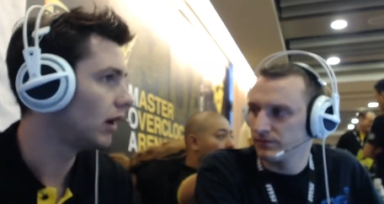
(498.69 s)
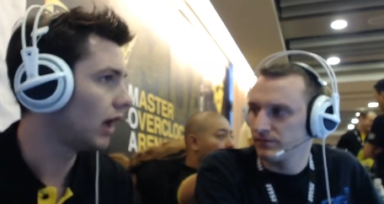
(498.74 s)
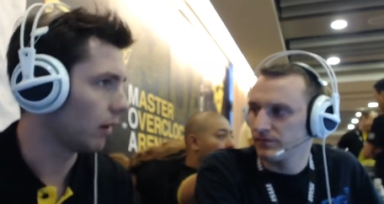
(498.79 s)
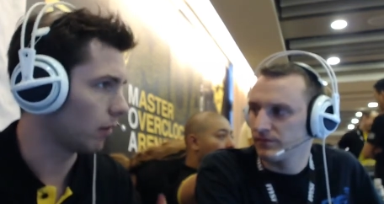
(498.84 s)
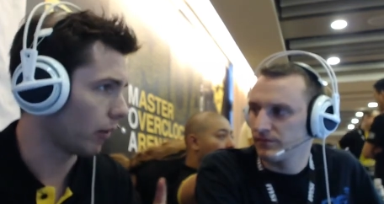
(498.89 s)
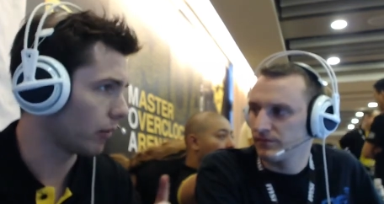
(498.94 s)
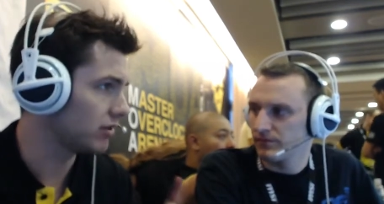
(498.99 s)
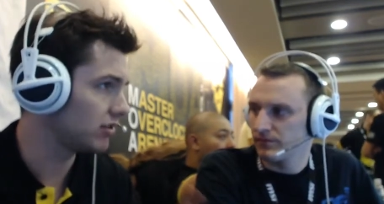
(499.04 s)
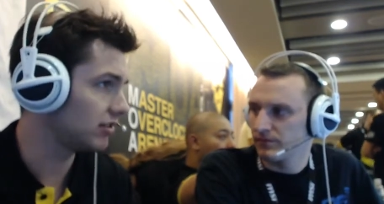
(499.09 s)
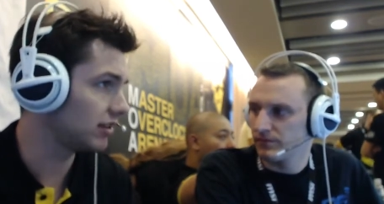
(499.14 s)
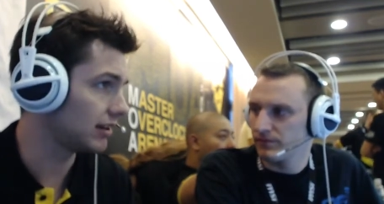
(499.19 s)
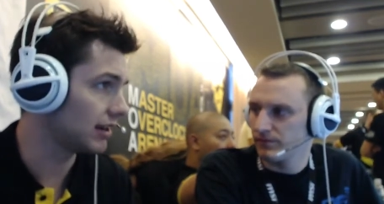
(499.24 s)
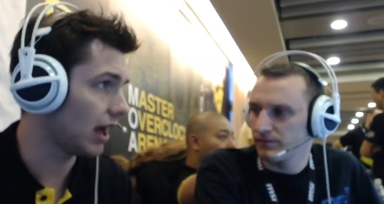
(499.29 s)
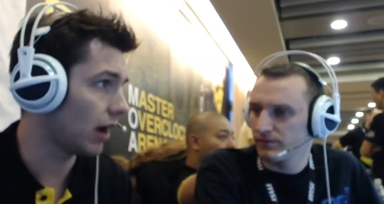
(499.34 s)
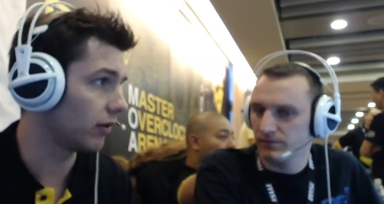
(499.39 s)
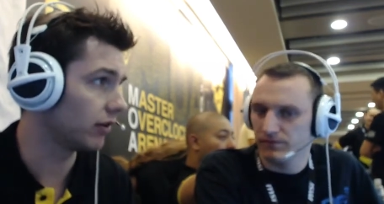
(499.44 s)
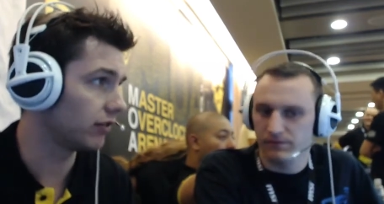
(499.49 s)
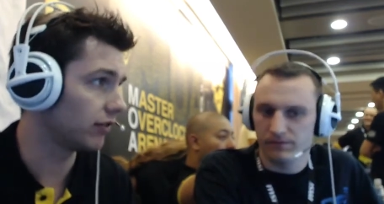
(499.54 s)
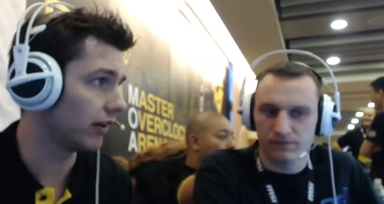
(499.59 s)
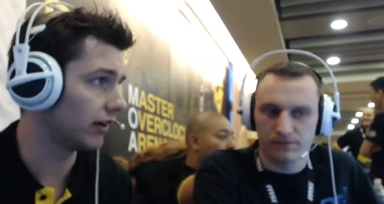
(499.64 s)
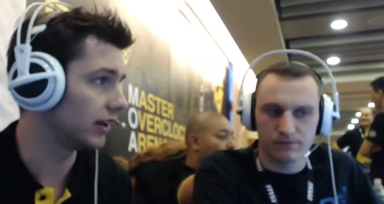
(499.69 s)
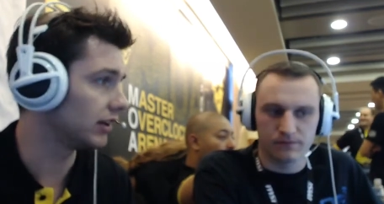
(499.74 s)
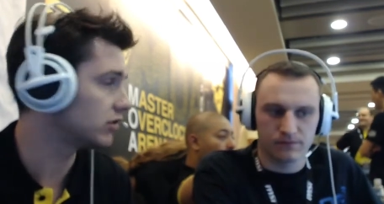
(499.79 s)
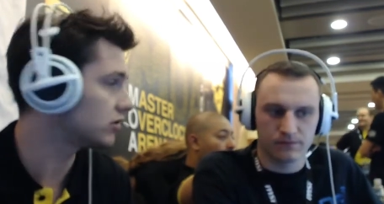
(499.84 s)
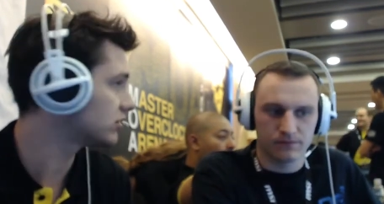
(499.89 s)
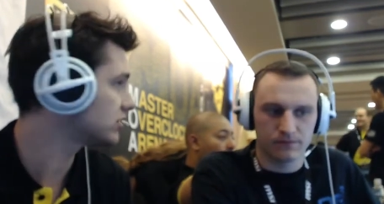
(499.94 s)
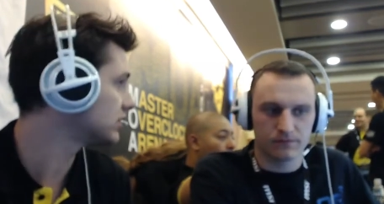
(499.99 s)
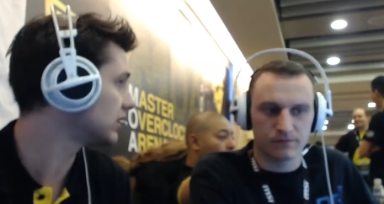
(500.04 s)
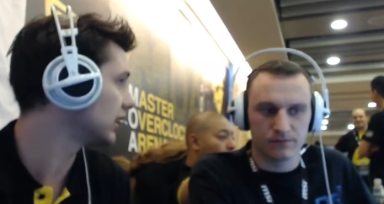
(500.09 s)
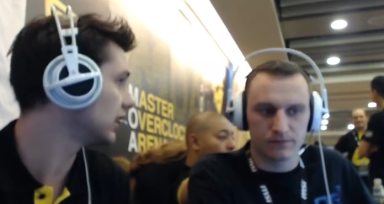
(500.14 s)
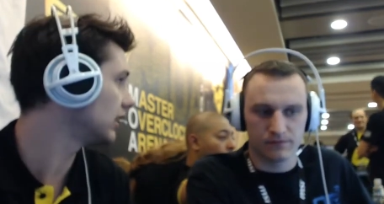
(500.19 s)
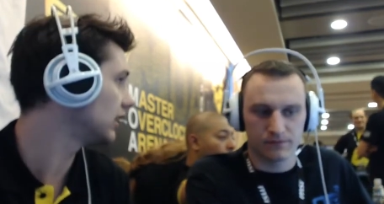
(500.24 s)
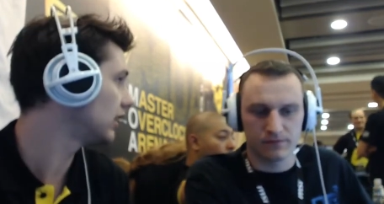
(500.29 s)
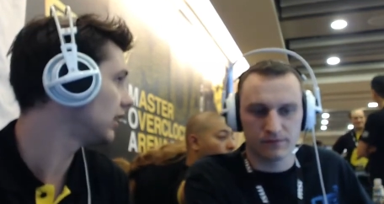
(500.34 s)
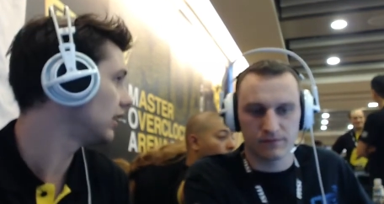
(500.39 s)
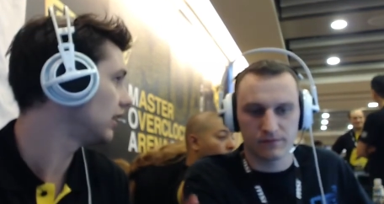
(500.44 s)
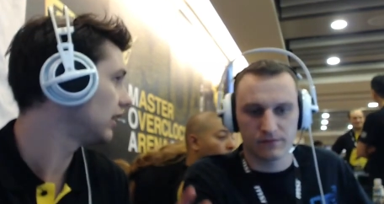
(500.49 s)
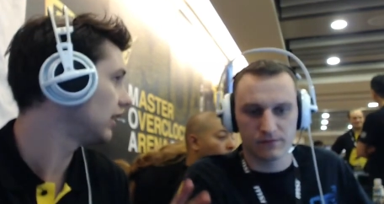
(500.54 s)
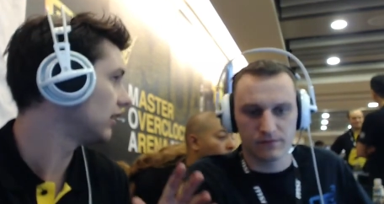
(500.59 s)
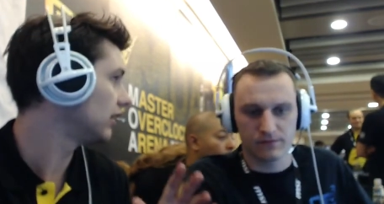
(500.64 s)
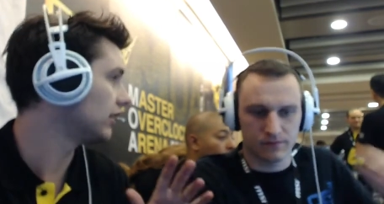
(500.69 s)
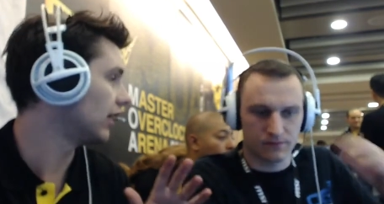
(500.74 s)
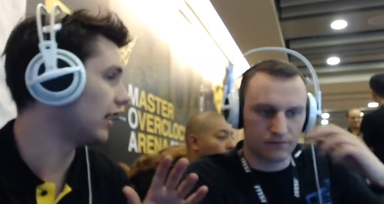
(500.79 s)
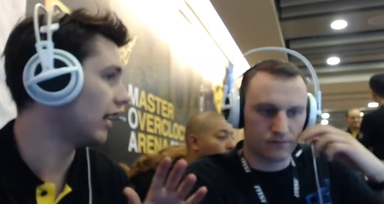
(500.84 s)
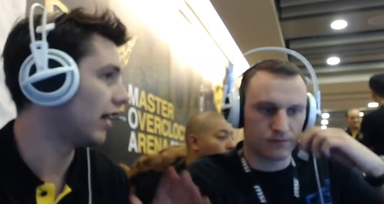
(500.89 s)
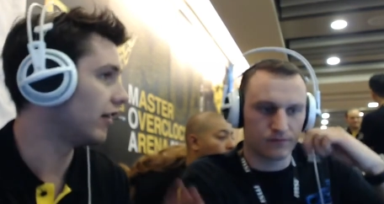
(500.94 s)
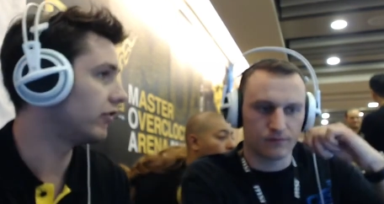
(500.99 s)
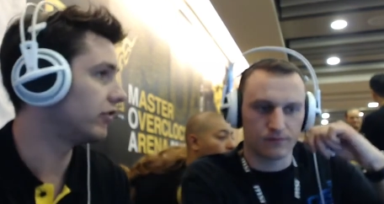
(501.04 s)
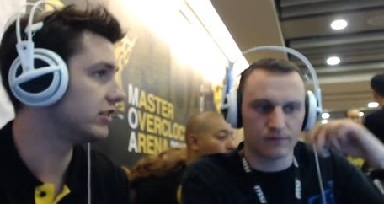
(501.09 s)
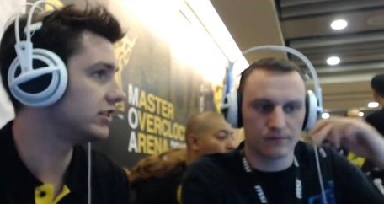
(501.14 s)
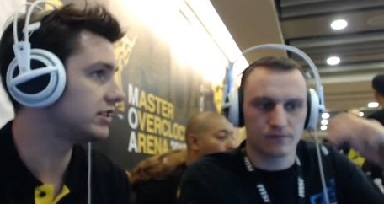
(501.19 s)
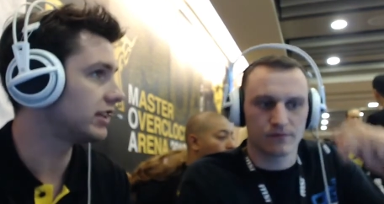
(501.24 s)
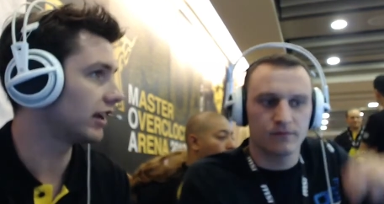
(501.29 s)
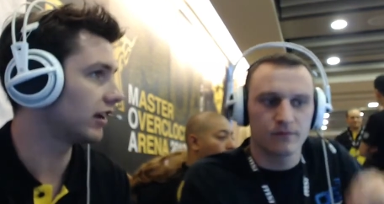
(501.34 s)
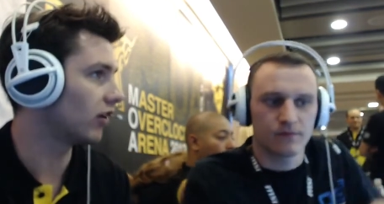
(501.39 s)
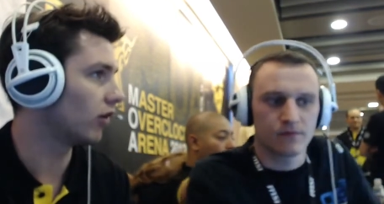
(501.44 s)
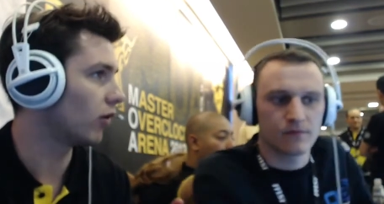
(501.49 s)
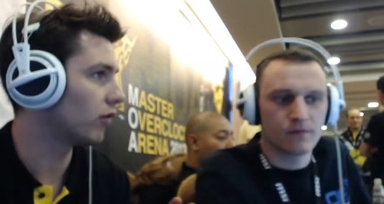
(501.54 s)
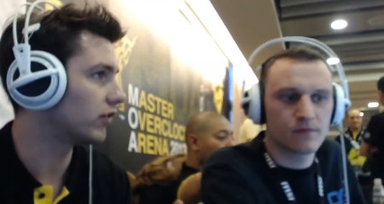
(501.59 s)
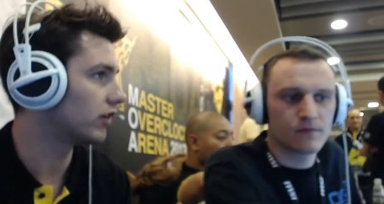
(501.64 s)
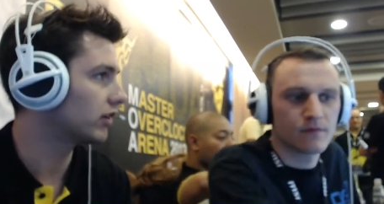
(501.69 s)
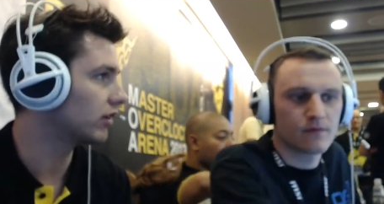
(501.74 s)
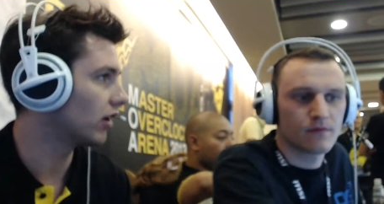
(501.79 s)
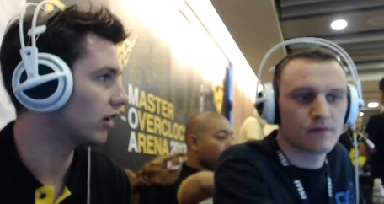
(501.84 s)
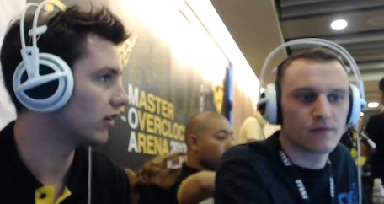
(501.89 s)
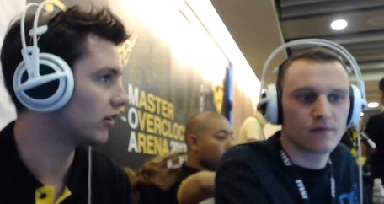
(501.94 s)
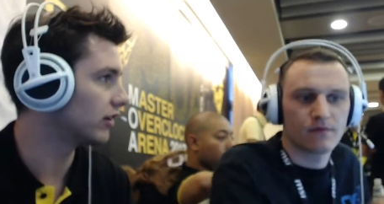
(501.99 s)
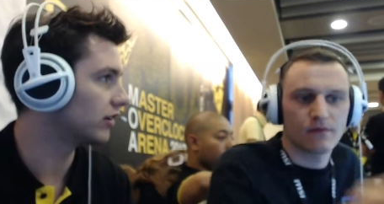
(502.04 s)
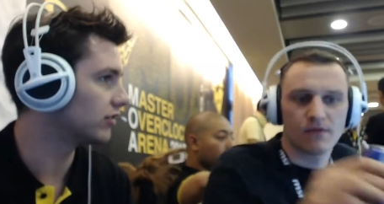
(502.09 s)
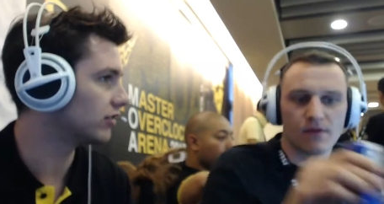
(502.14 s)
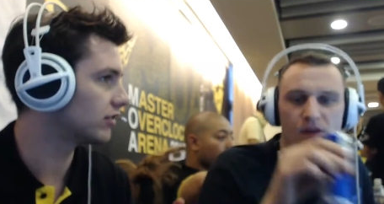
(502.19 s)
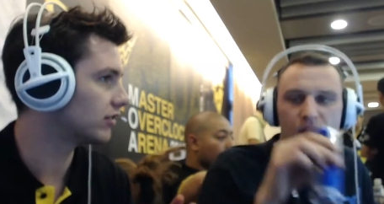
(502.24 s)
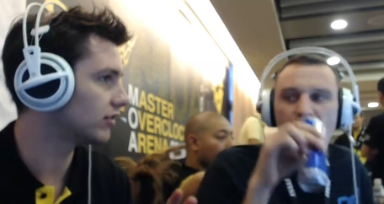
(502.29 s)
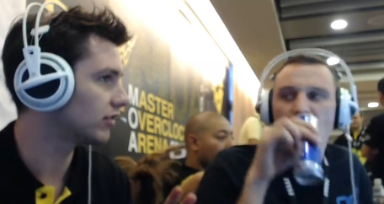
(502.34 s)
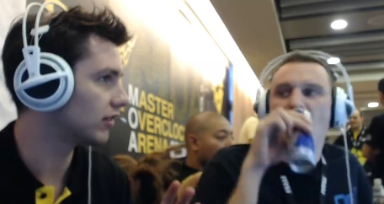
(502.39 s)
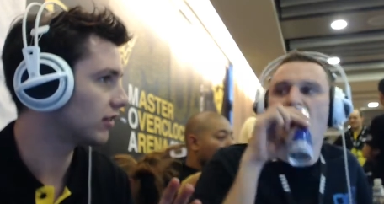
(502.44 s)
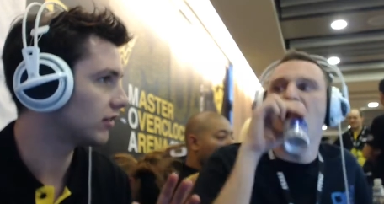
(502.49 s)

Speaker 1: And what we see now is very interesting, is that every single overclocker is,